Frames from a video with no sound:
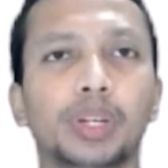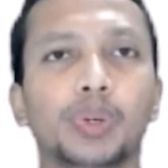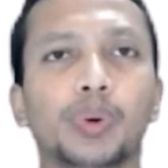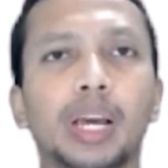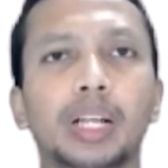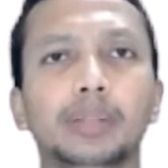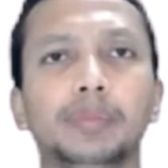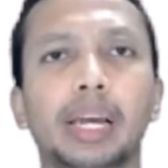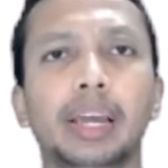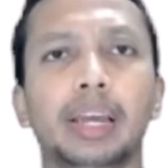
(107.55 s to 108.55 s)
to help
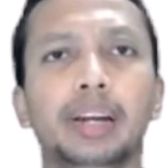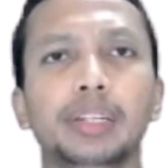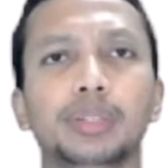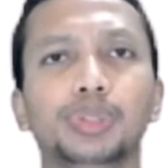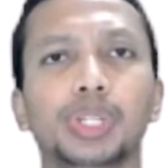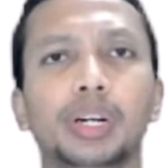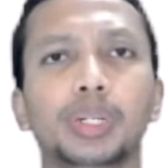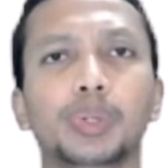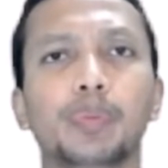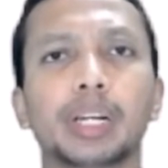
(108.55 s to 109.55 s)
the end user
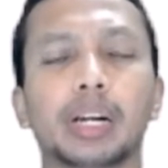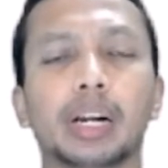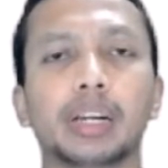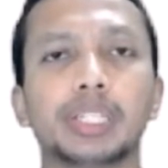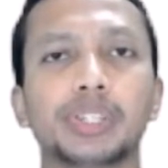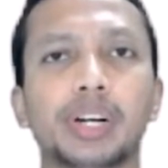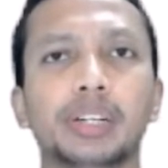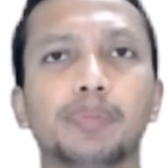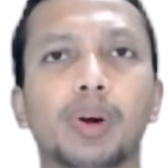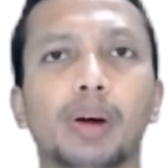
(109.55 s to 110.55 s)
to better understand
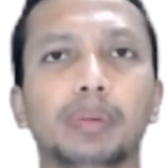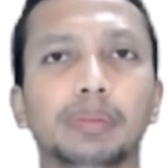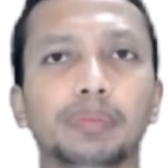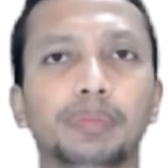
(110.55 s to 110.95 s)
the problem